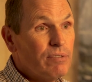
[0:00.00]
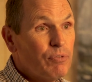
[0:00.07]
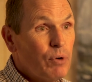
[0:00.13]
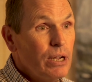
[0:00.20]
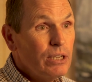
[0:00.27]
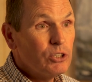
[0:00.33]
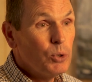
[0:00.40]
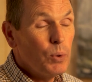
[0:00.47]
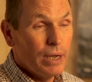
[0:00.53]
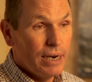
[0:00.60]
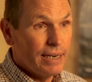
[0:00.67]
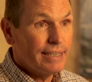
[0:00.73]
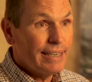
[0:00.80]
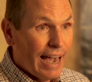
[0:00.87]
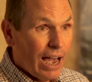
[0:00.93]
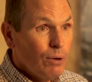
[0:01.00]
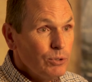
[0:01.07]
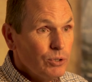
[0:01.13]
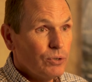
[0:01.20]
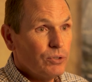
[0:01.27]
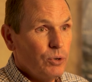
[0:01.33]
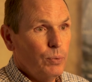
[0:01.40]
and friends who had
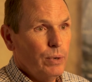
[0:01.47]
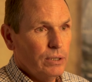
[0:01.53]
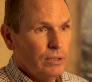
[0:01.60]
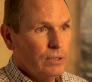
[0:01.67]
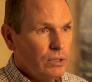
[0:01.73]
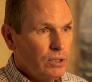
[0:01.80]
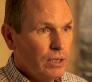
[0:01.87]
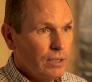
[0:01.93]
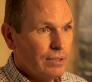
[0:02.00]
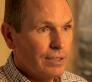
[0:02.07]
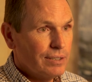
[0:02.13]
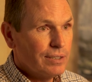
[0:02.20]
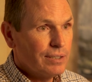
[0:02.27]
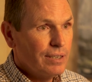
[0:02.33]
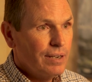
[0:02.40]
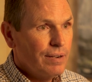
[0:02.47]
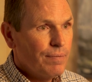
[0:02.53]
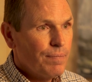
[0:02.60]
encountered the risen Jesus.